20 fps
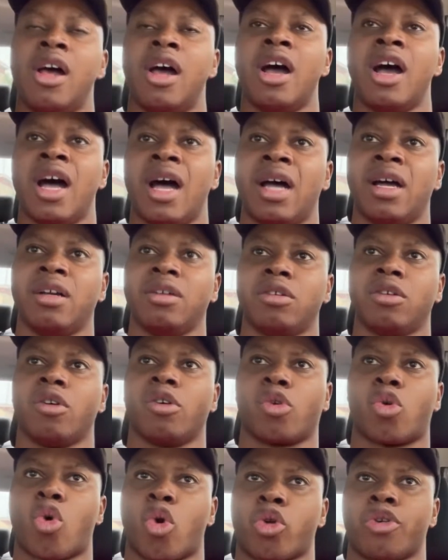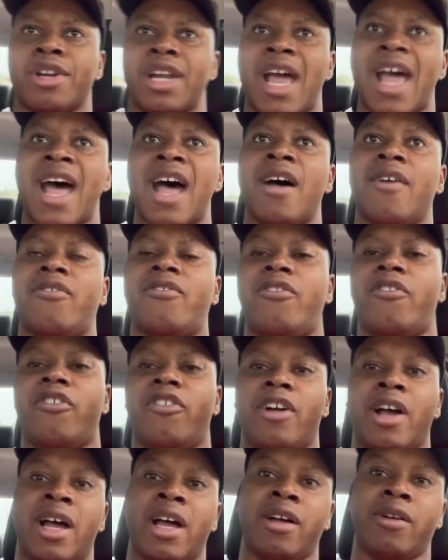uh, or quarter and a half,
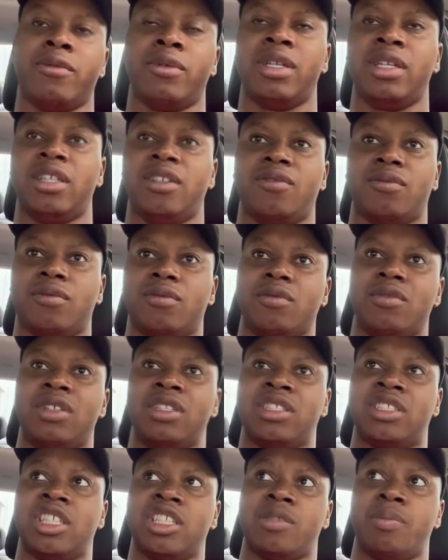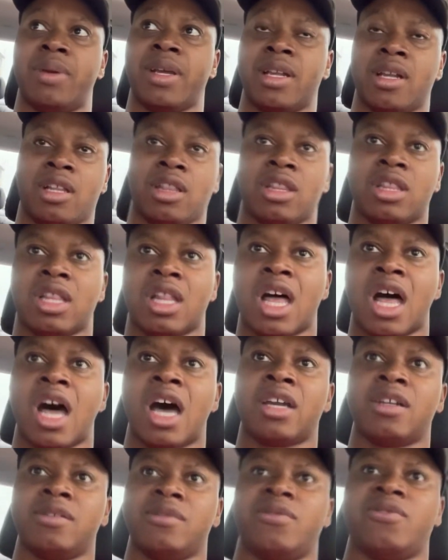uh, we it's just been a
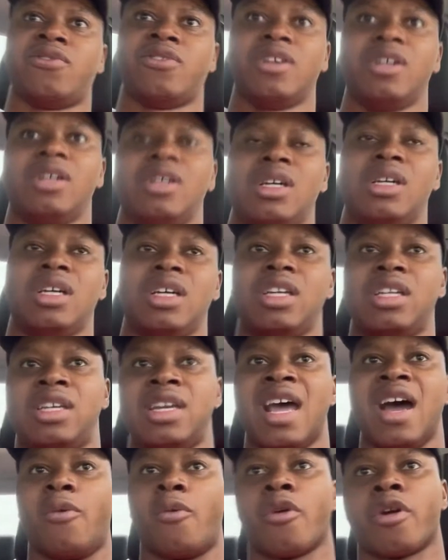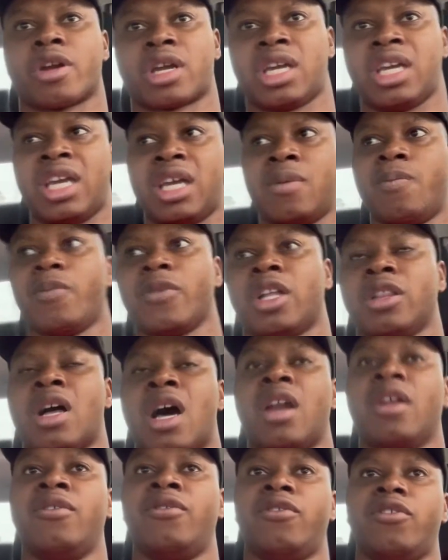lot of networking, a
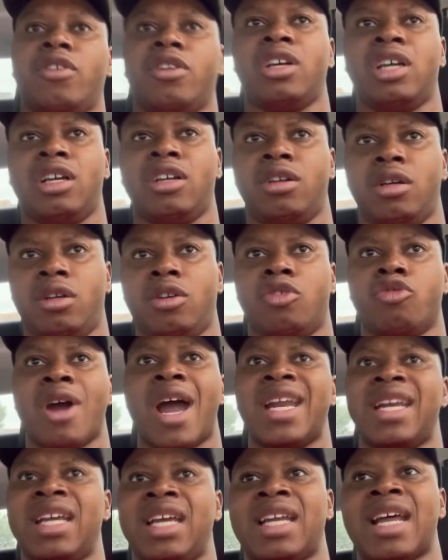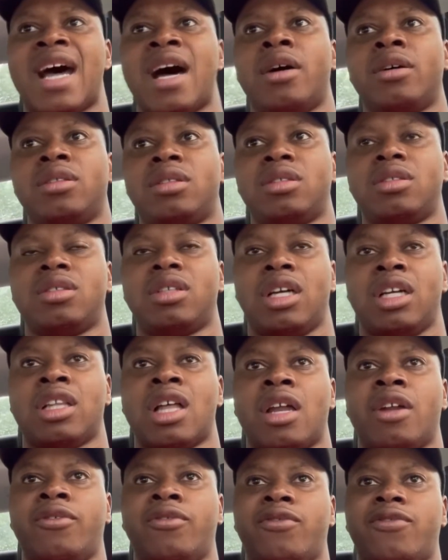lot of grinding it out, a
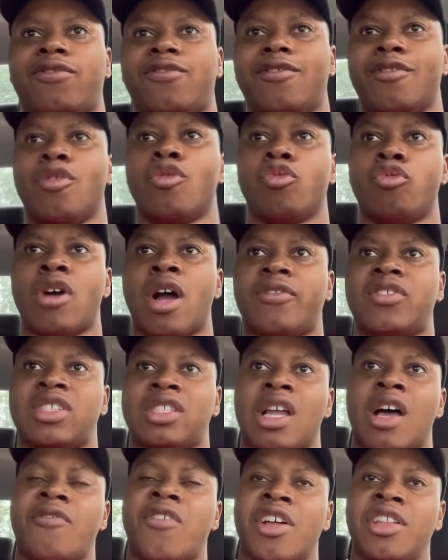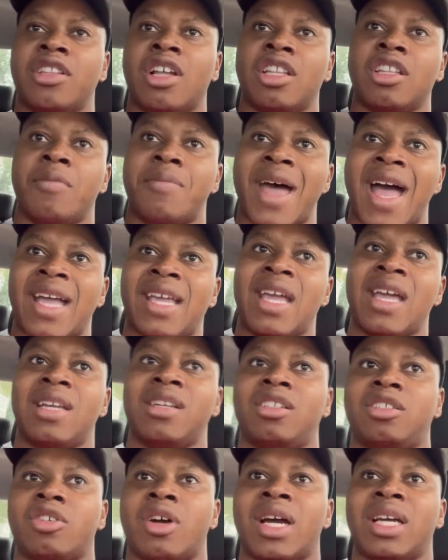lot of rough stuff on, on the back
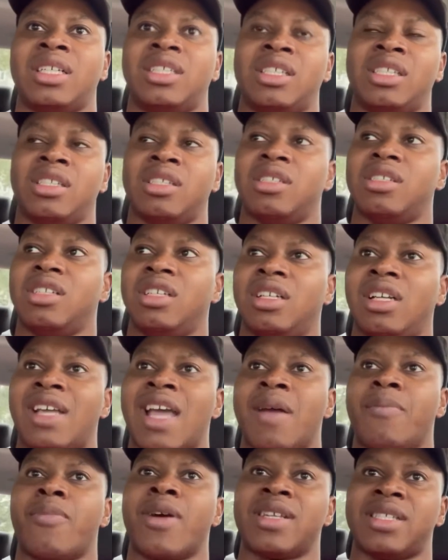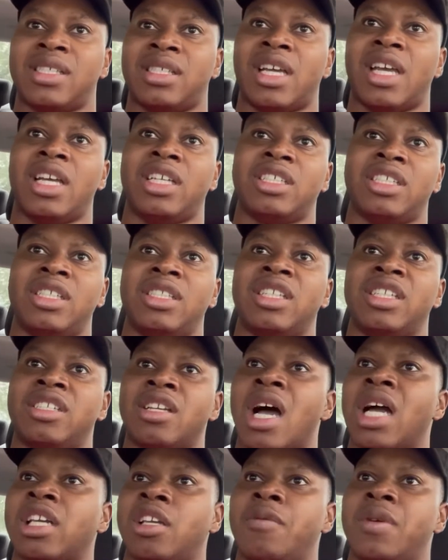end, trying to get presentations and
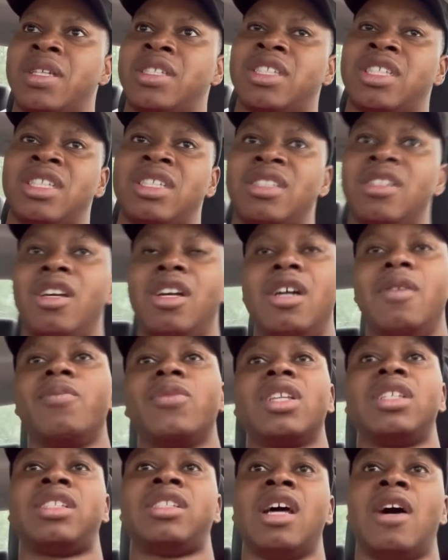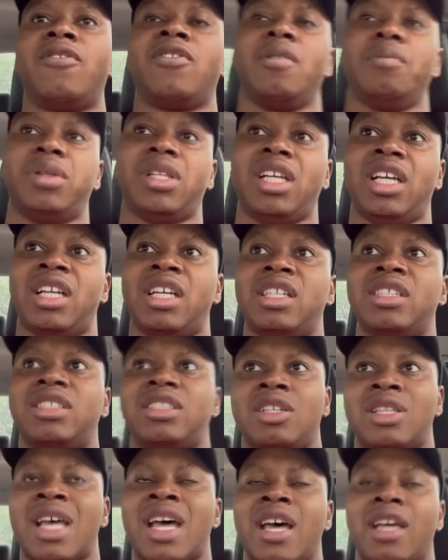documents and stuff completed
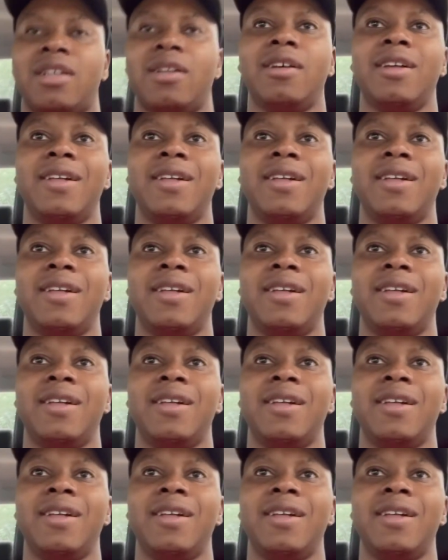so that